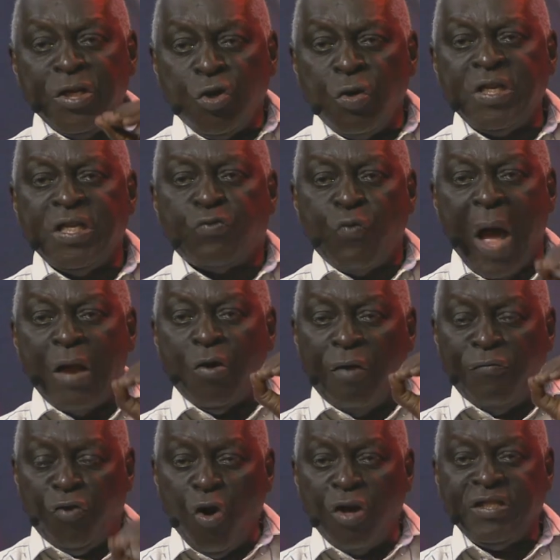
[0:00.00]
one of those
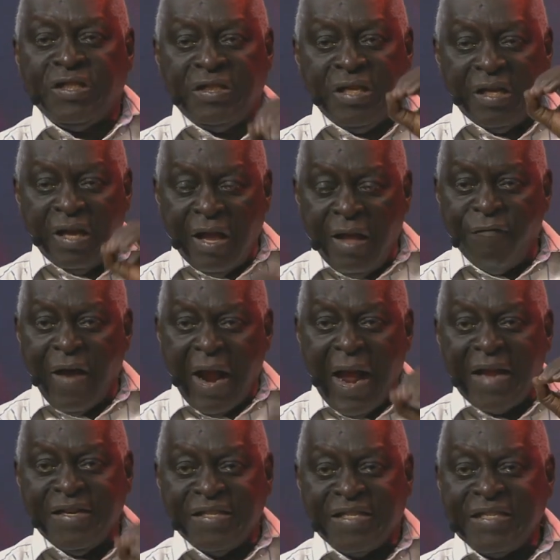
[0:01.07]
viral
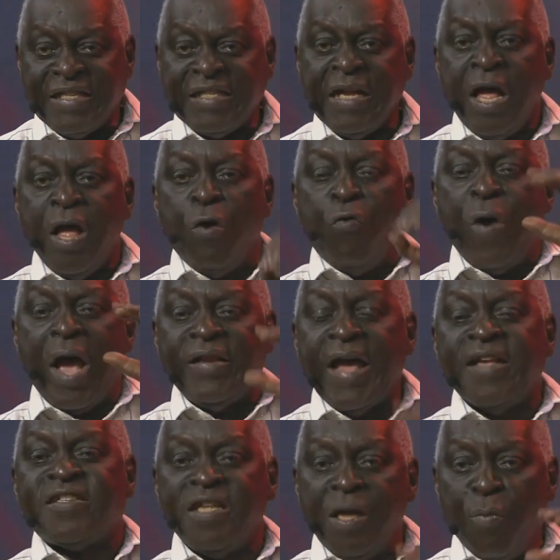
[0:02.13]
diseases where there's
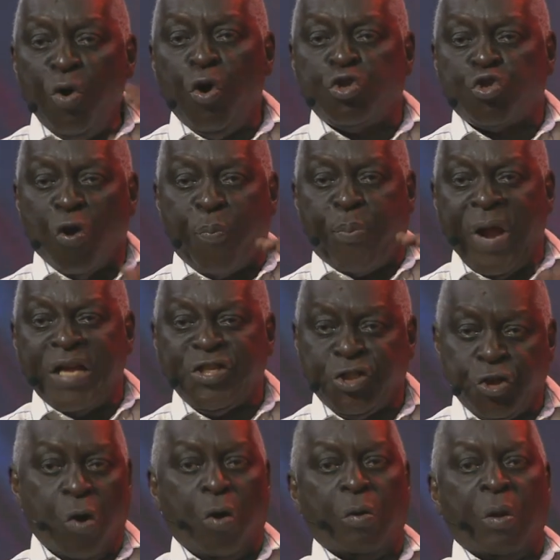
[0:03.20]
immunosuppression,
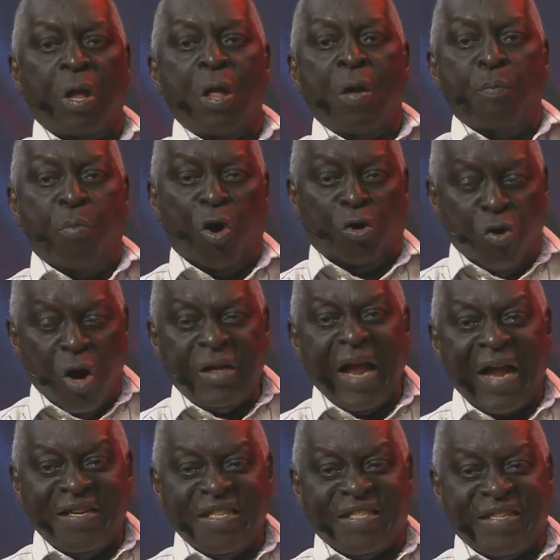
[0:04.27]
but not at the
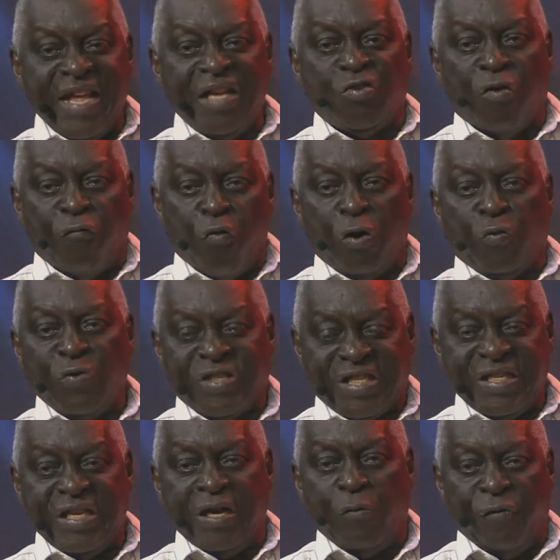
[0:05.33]
stage of what we see with
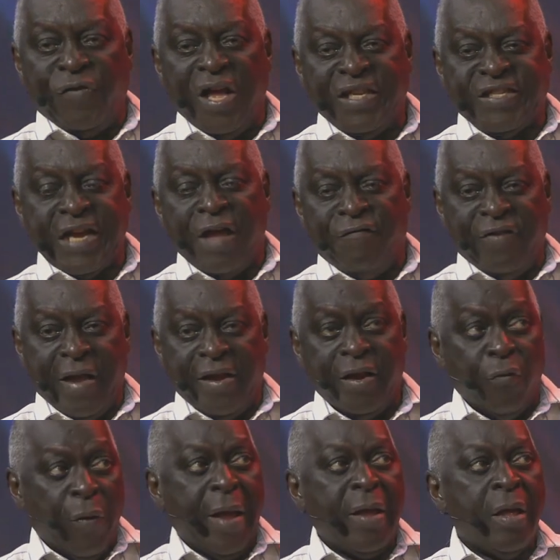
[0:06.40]
HIV anyway.
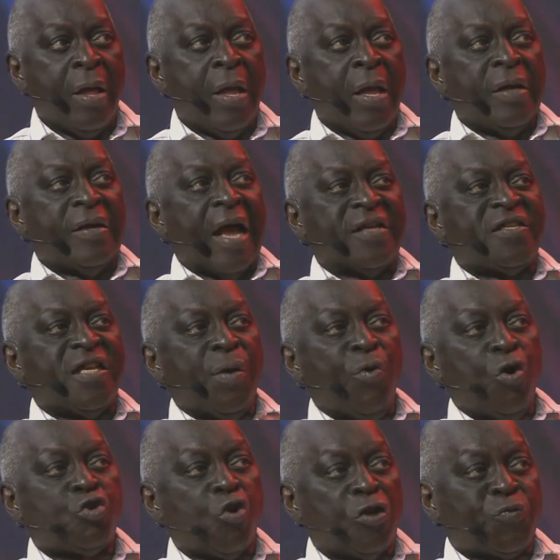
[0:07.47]
There's
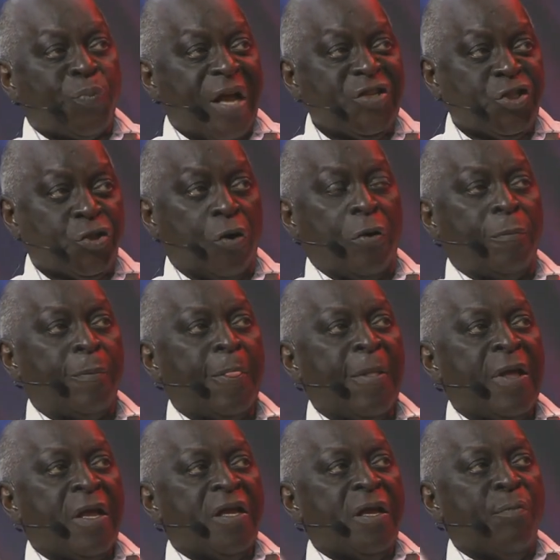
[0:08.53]
immunosuppression.
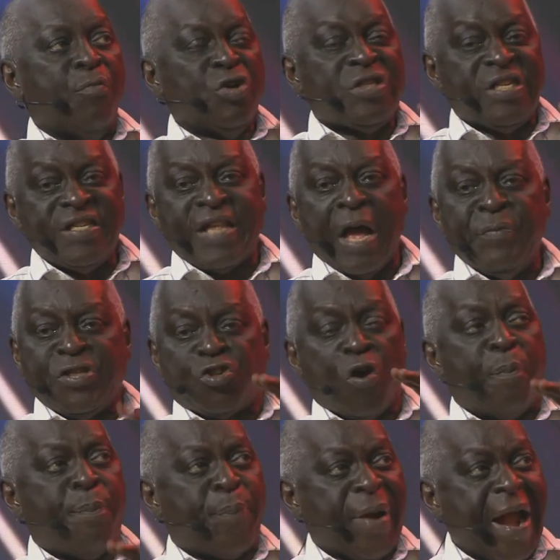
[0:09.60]
Immune system is
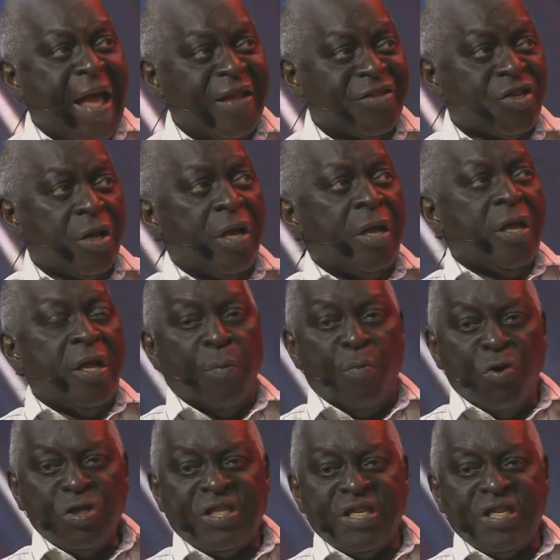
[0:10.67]
suppressed. Immune system is